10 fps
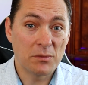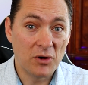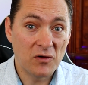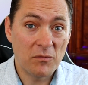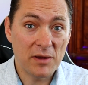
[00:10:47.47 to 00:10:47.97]
to
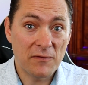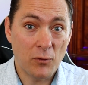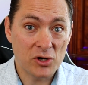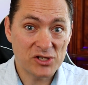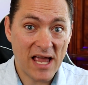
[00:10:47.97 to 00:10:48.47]
move
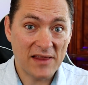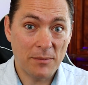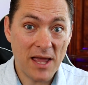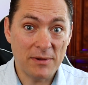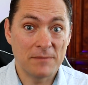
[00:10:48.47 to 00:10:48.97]
before she had the
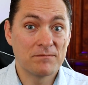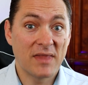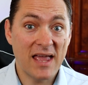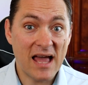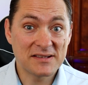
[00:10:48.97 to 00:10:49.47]
baby. And
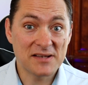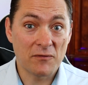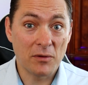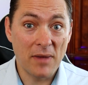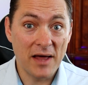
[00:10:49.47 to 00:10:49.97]
they had
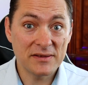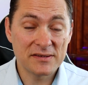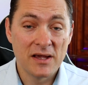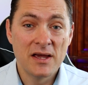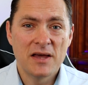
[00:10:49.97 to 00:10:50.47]
several months.